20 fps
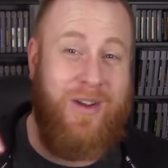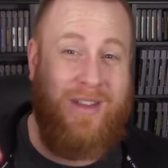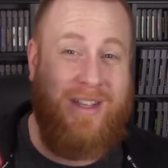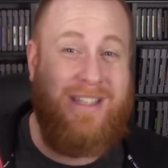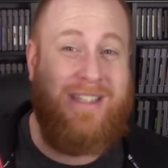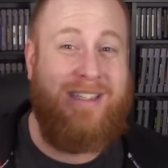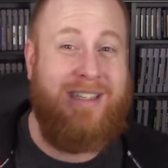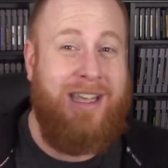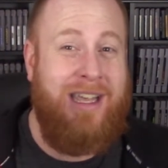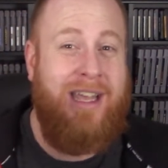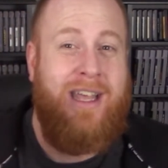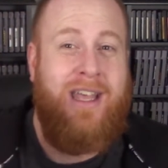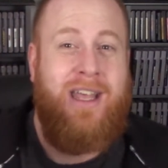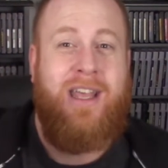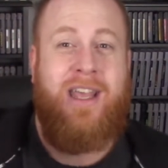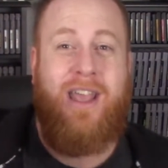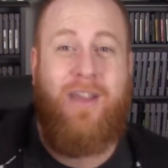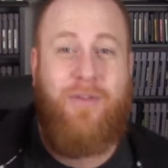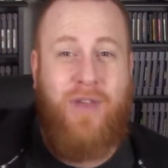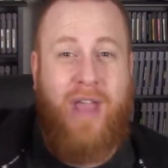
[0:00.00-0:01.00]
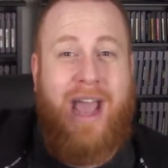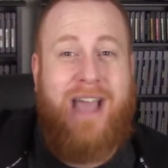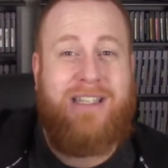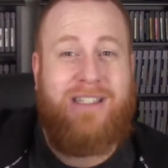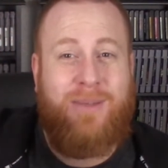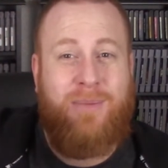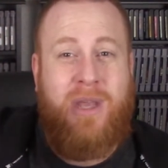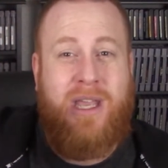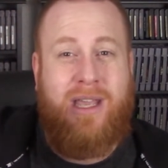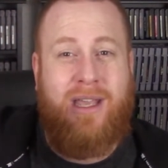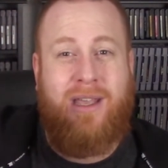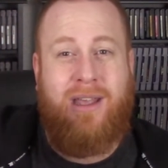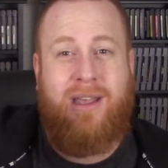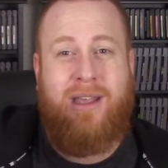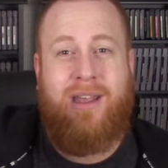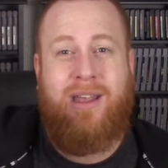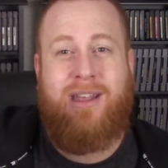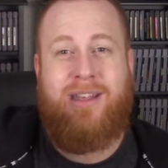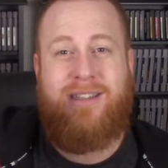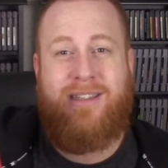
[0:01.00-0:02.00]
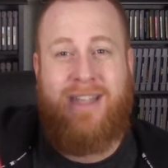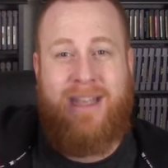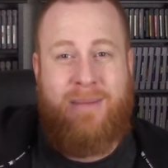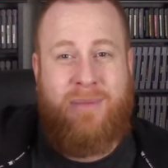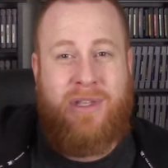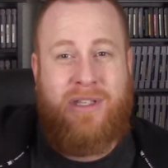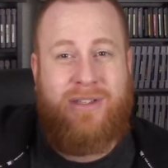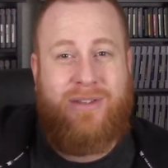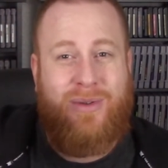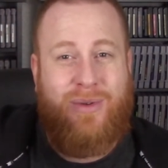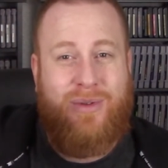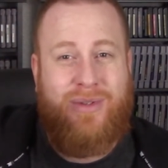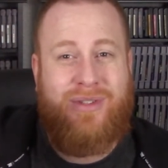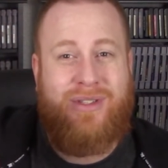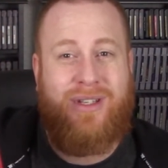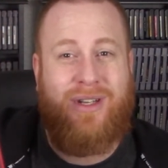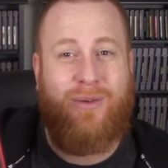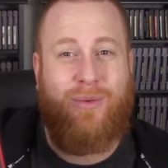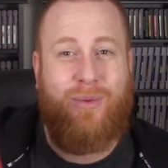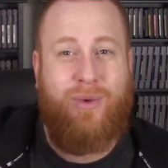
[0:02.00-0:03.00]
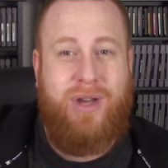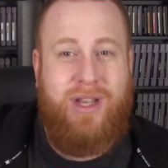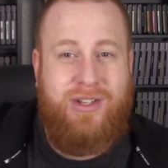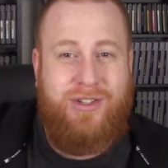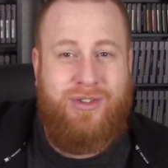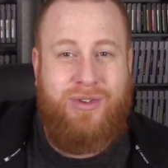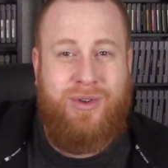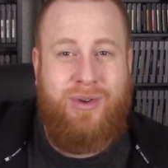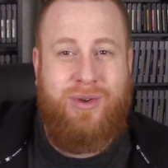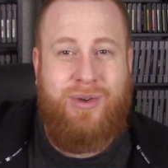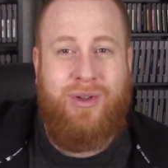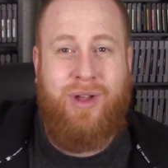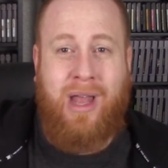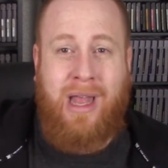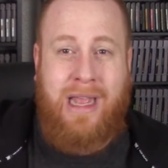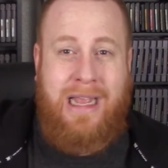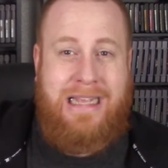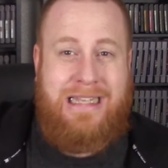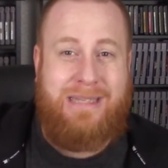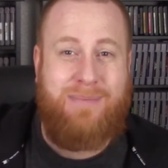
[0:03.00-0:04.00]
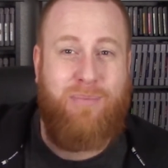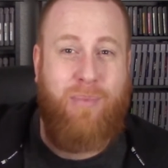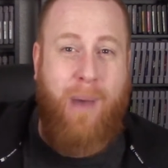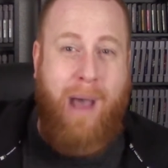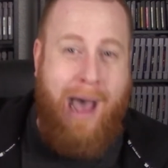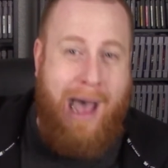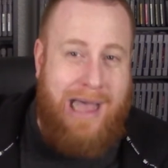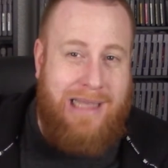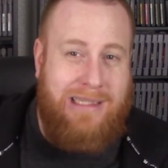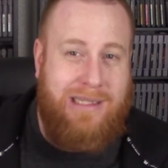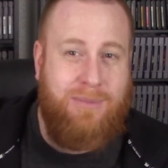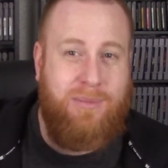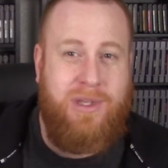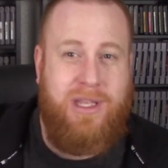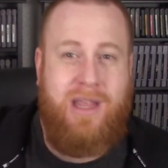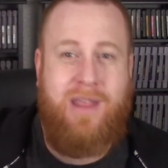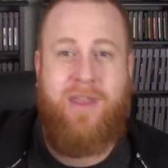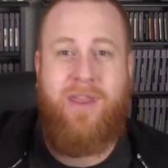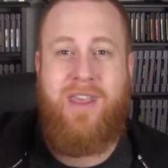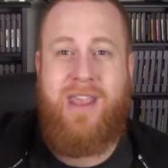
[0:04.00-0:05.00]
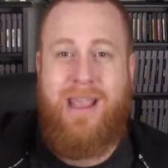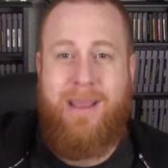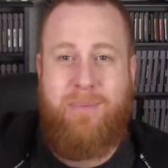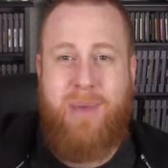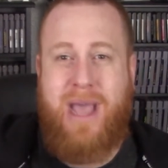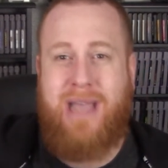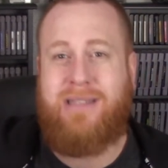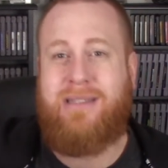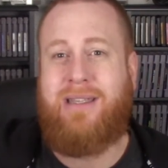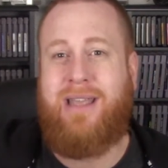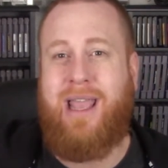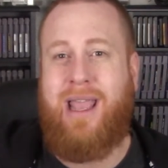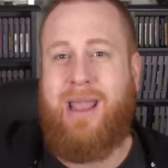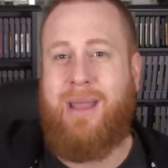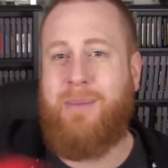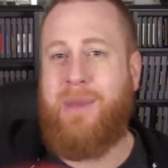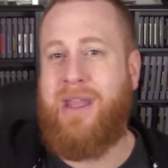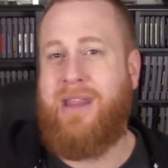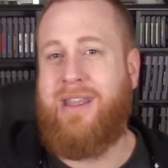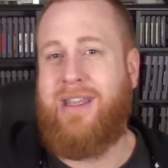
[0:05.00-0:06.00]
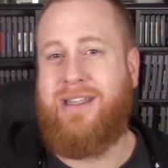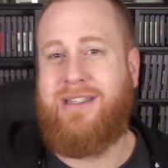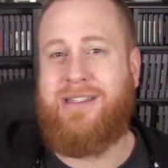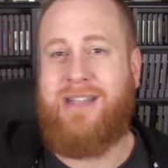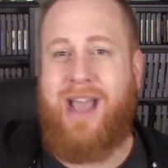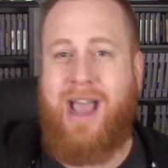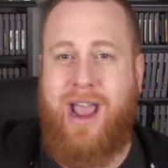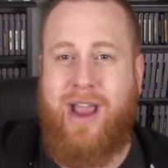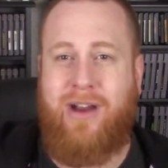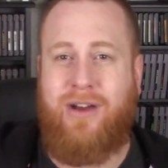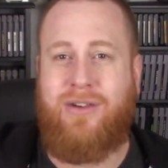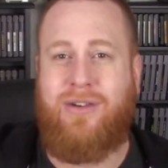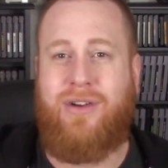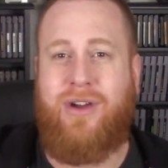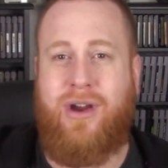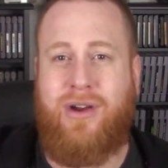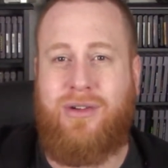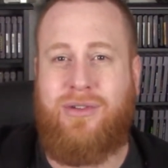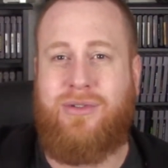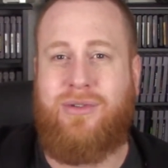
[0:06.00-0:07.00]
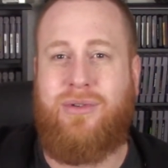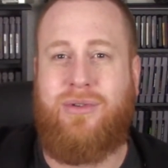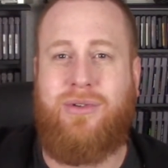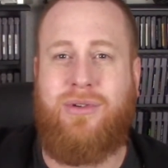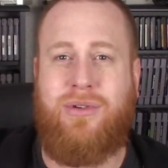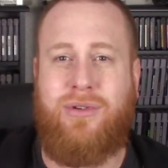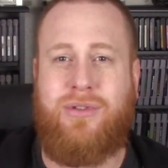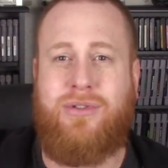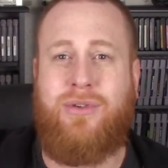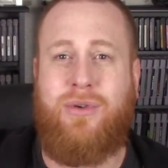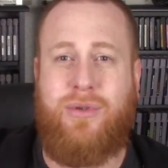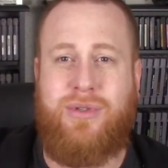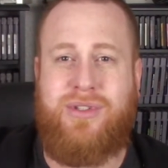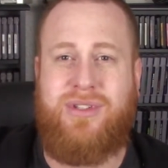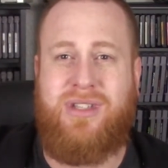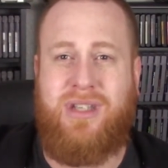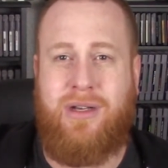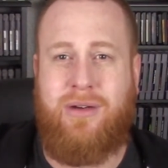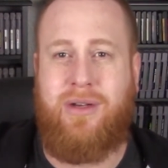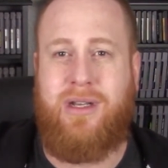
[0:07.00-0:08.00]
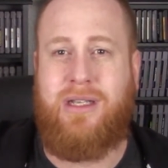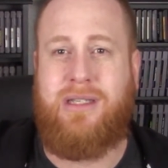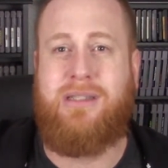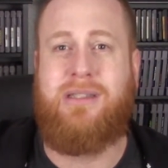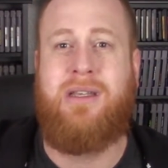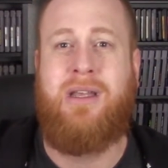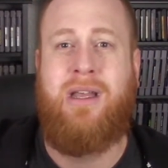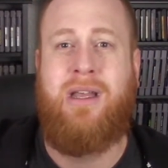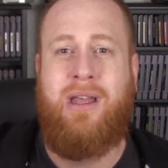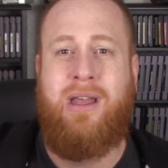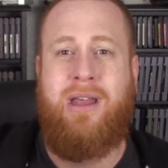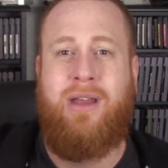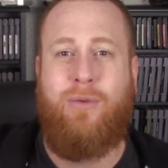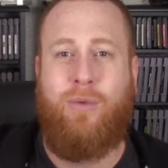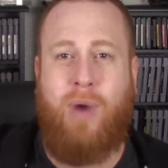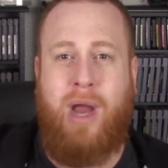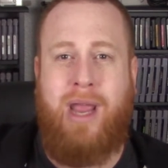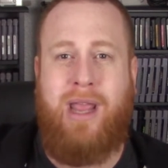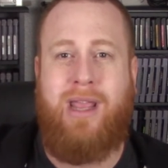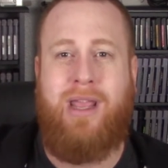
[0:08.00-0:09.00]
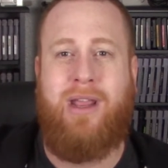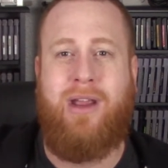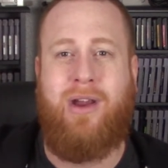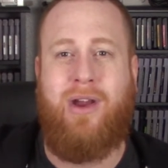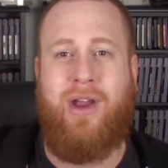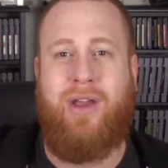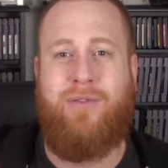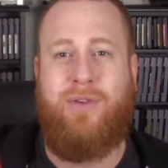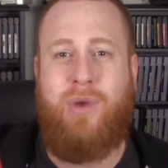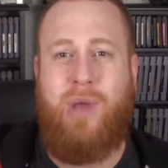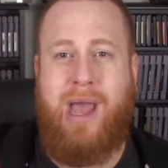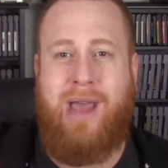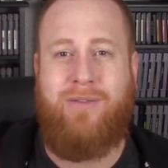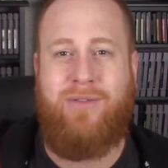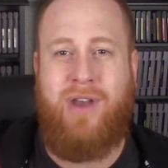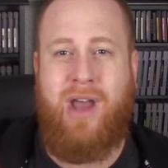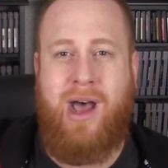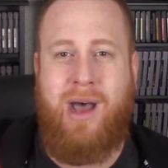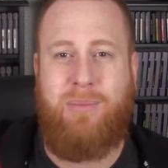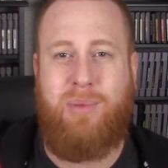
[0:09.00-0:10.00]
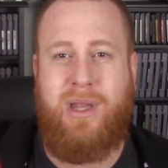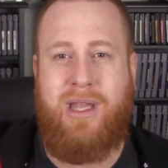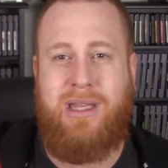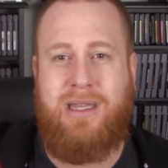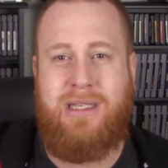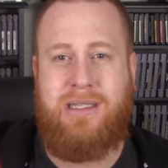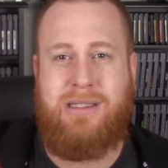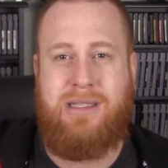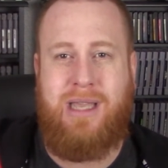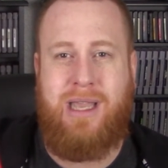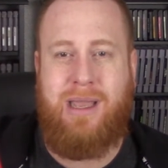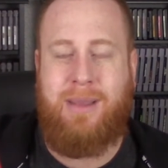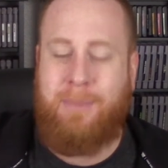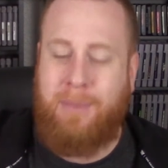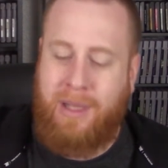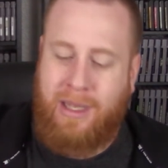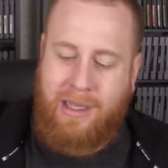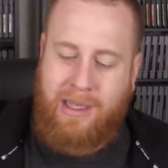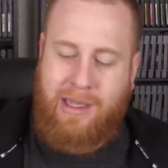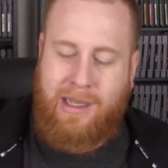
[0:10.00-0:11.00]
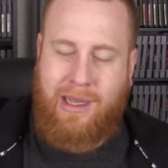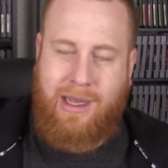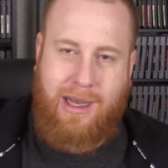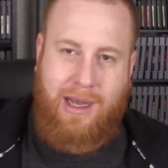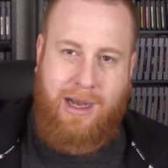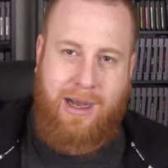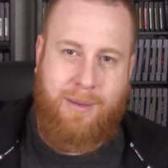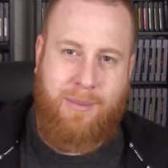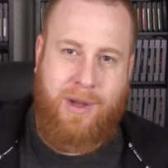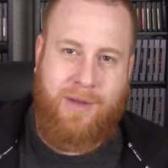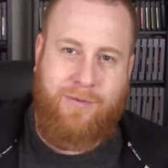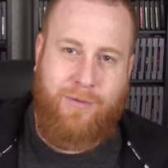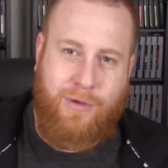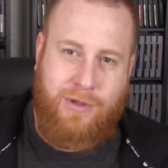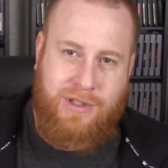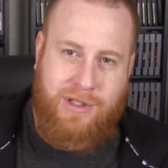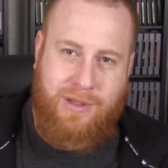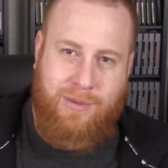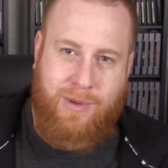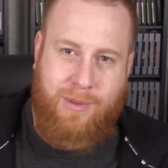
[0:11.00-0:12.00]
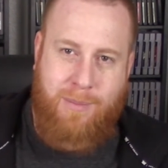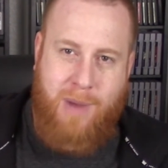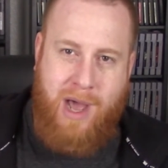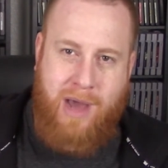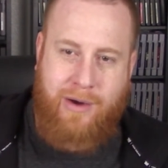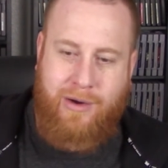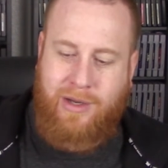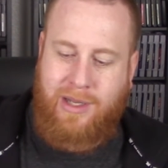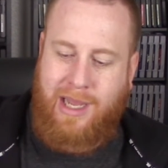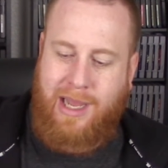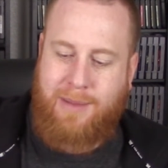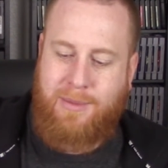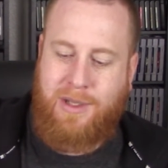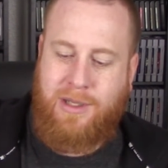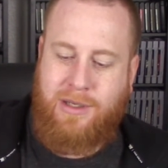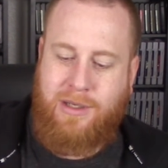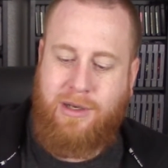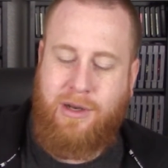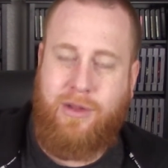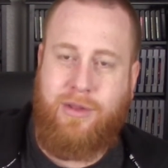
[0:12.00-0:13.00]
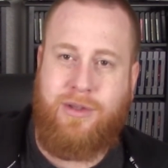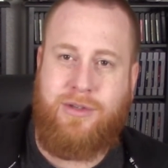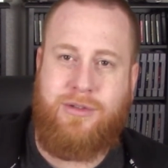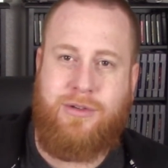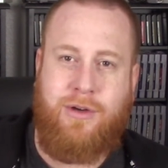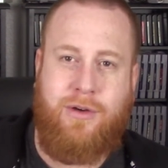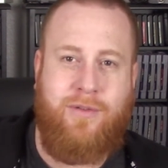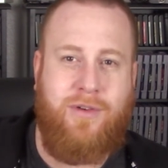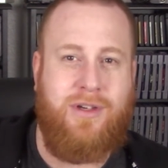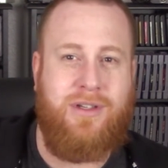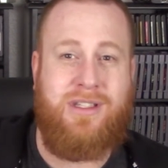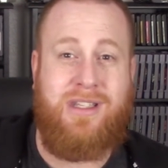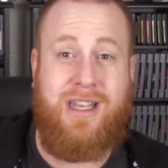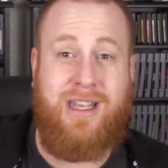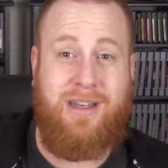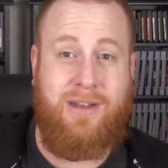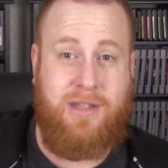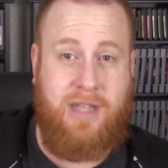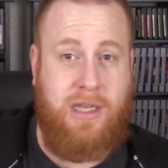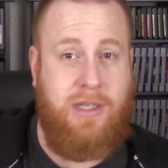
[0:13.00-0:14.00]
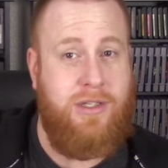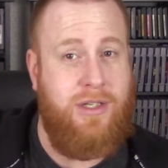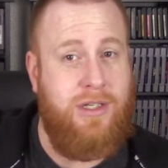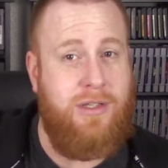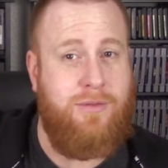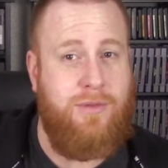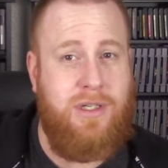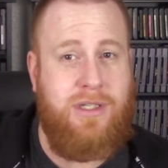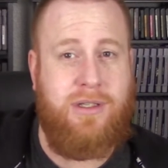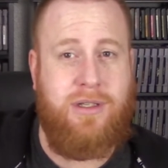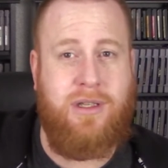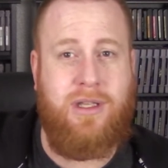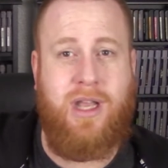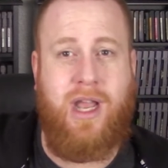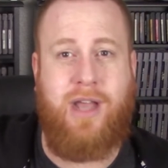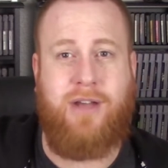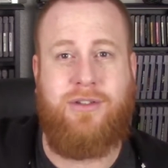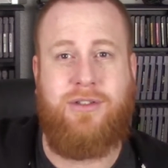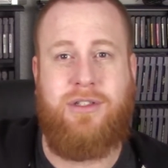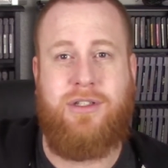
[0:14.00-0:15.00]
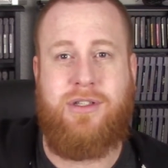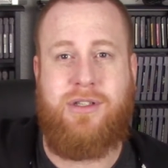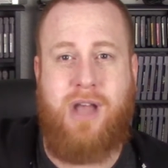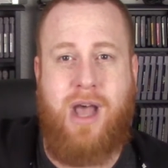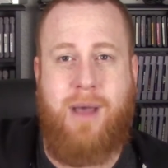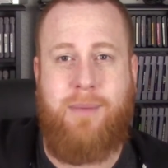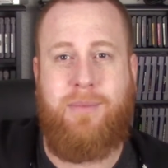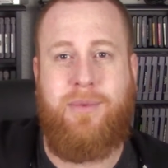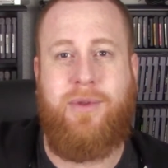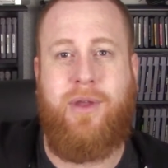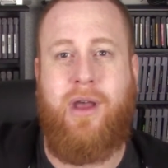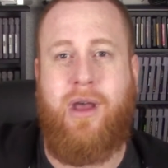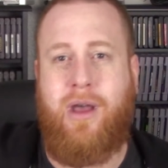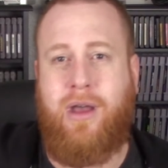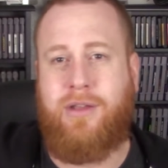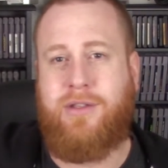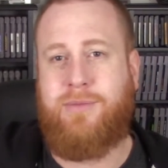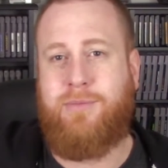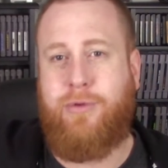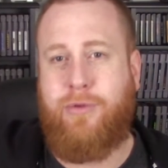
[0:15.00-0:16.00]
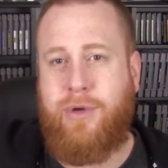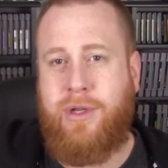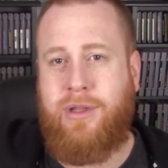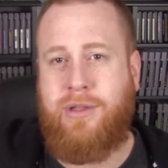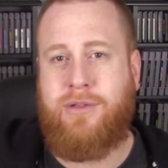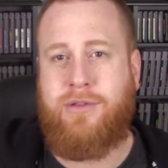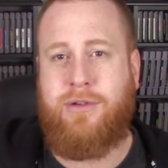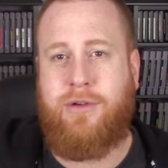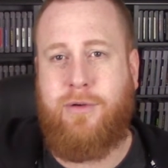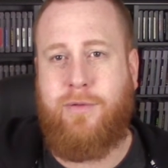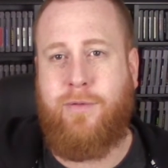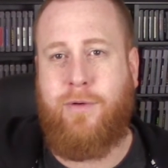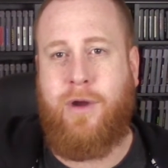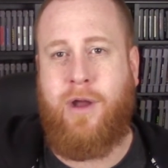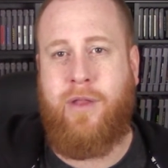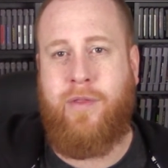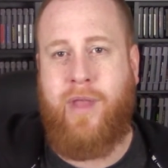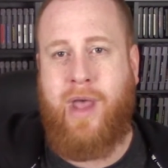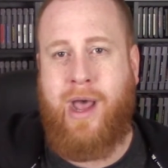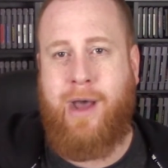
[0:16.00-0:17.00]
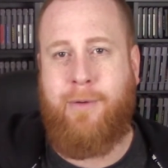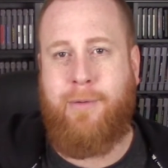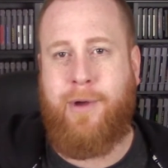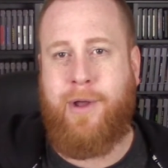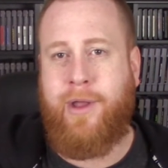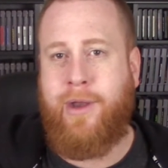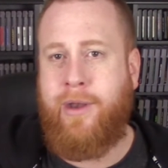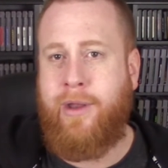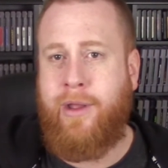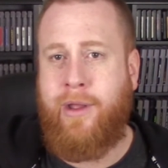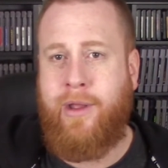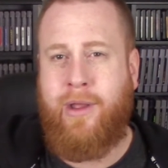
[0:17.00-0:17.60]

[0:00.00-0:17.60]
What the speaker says: And this, if you ask me, Demon Souls, the original, is possibly the best game in the entire Dark Souls or Souls series right here. If you have not played this game, unfortunately with modern gaming, the servers, they just recently actually stopped supporting the server on that one.